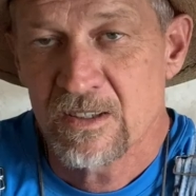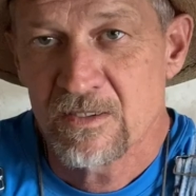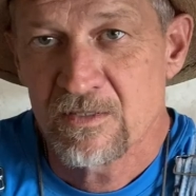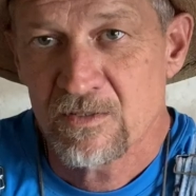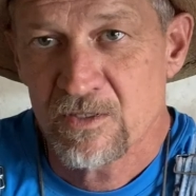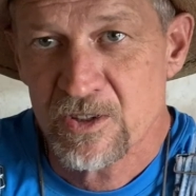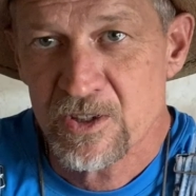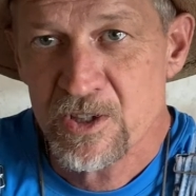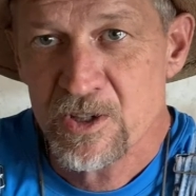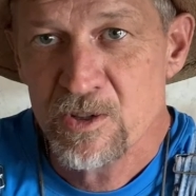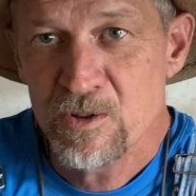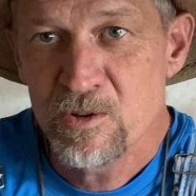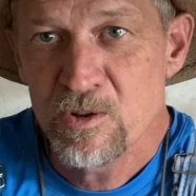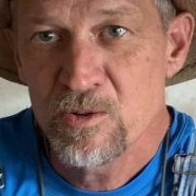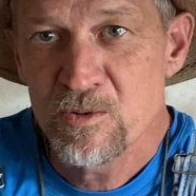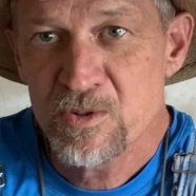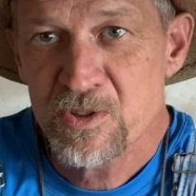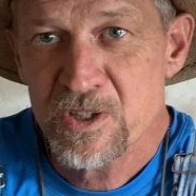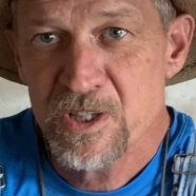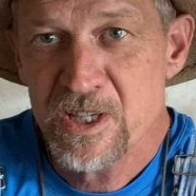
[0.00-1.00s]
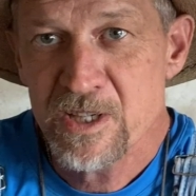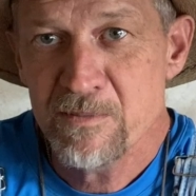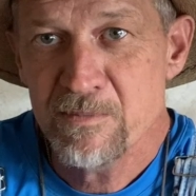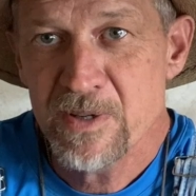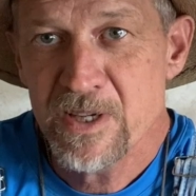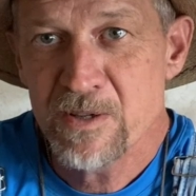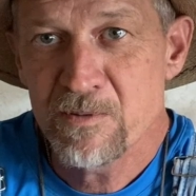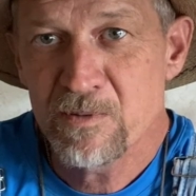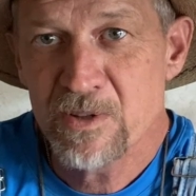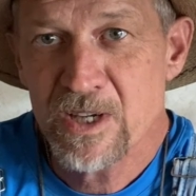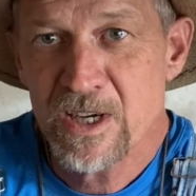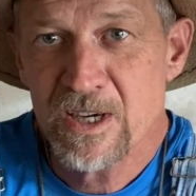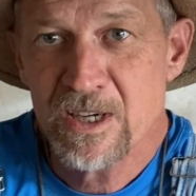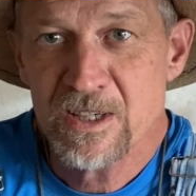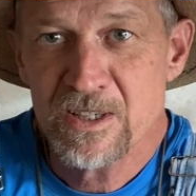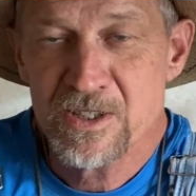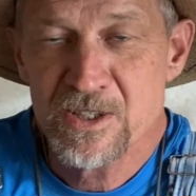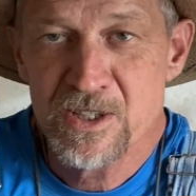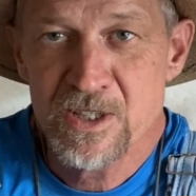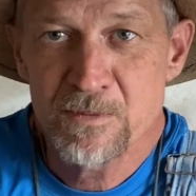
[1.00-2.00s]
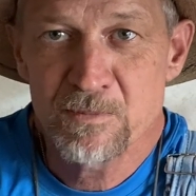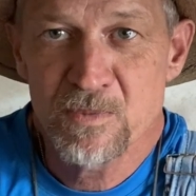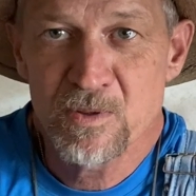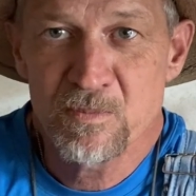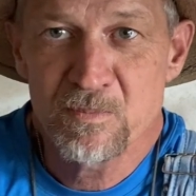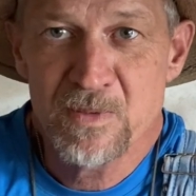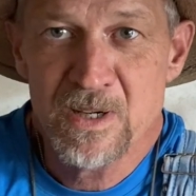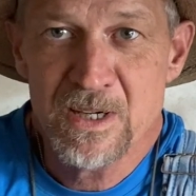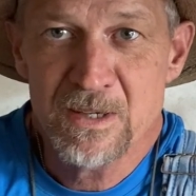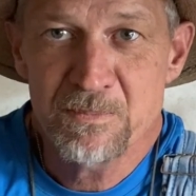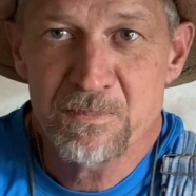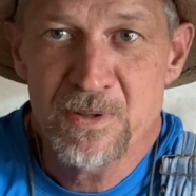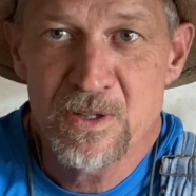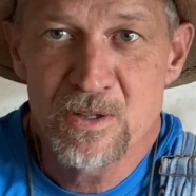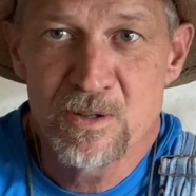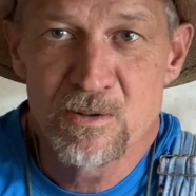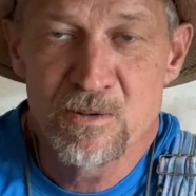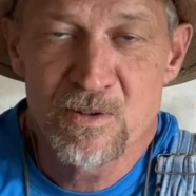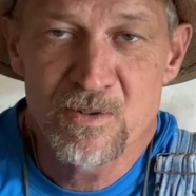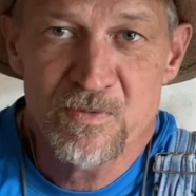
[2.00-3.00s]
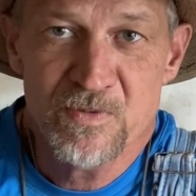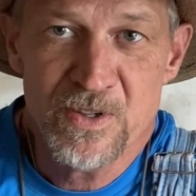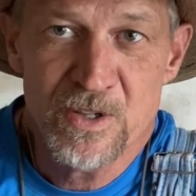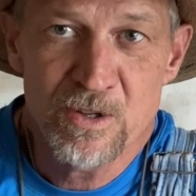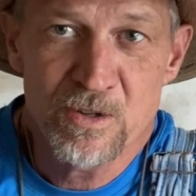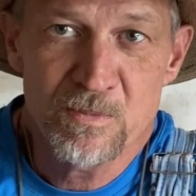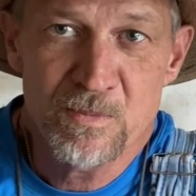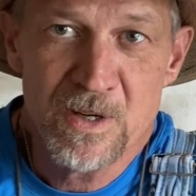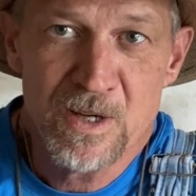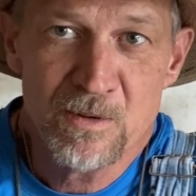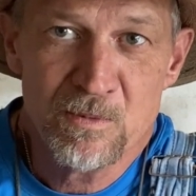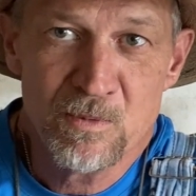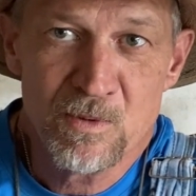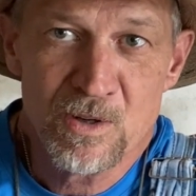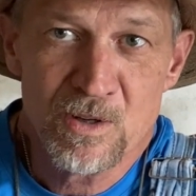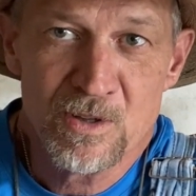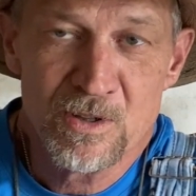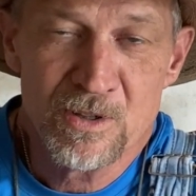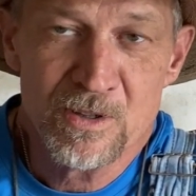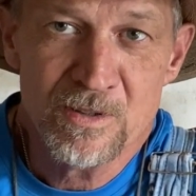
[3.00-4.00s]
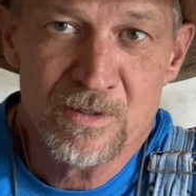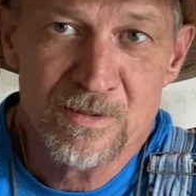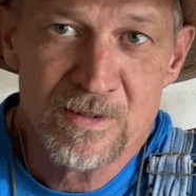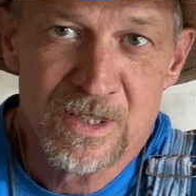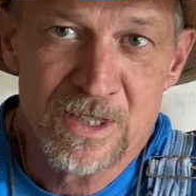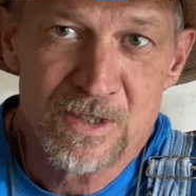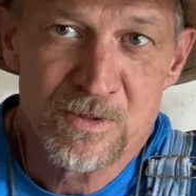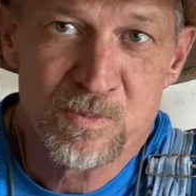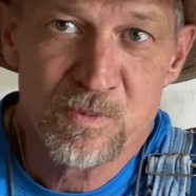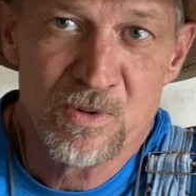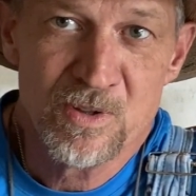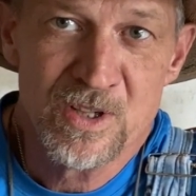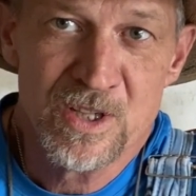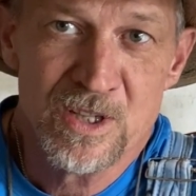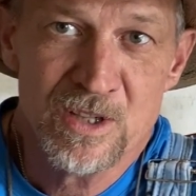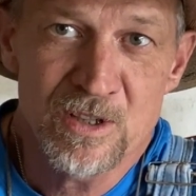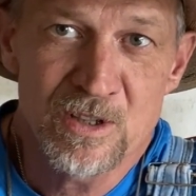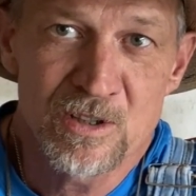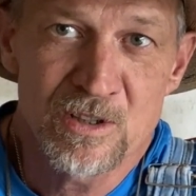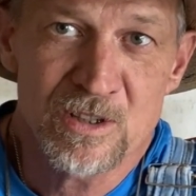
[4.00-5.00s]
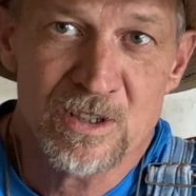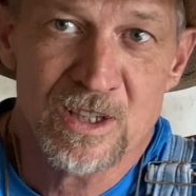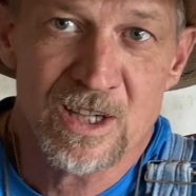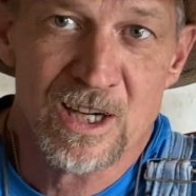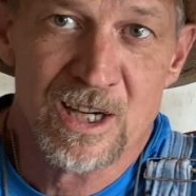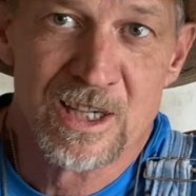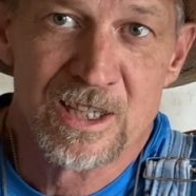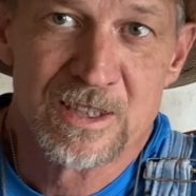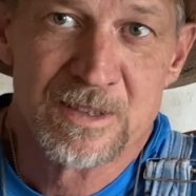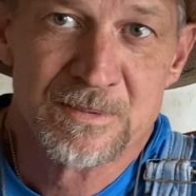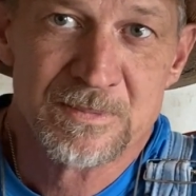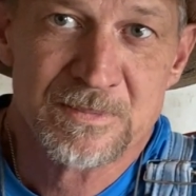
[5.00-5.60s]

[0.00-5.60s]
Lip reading: for you who seen me when I assembled my pool and filled my water, that's what it looked like.